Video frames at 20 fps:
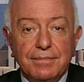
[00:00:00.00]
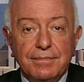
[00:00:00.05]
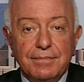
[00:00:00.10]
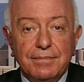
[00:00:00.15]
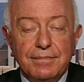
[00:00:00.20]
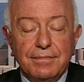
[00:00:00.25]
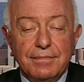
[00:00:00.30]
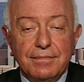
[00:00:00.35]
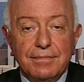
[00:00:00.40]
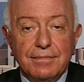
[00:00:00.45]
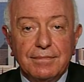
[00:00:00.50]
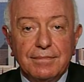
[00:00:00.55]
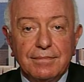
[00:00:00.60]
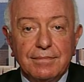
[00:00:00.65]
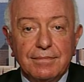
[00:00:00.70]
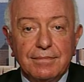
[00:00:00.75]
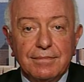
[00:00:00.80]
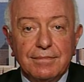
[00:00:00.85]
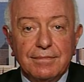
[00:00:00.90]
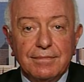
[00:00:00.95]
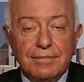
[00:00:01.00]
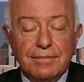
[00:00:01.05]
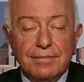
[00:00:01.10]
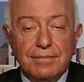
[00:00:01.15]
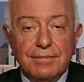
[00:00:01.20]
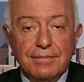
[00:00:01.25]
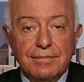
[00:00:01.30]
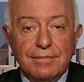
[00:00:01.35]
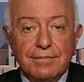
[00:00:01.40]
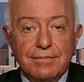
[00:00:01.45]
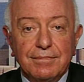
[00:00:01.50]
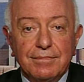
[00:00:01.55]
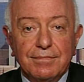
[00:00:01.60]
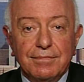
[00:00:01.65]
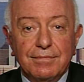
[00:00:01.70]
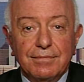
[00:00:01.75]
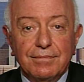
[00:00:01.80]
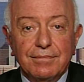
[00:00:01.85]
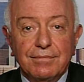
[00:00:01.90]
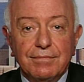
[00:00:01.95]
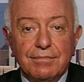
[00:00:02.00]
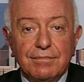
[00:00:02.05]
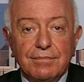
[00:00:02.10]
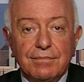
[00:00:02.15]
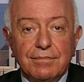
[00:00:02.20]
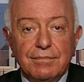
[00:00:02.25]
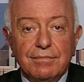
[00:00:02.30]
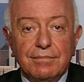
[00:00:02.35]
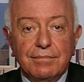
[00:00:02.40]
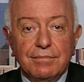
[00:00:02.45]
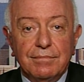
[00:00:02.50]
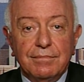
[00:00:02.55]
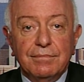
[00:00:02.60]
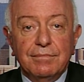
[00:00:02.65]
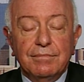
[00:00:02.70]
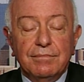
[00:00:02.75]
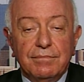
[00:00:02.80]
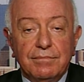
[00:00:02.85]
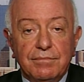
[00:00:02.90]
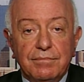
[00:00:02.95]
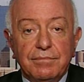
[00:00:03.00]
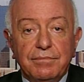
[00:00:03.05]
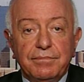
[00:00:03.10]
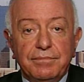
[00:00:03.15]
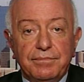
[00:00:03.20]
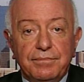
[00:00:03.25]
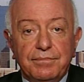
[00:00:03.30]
[no speech]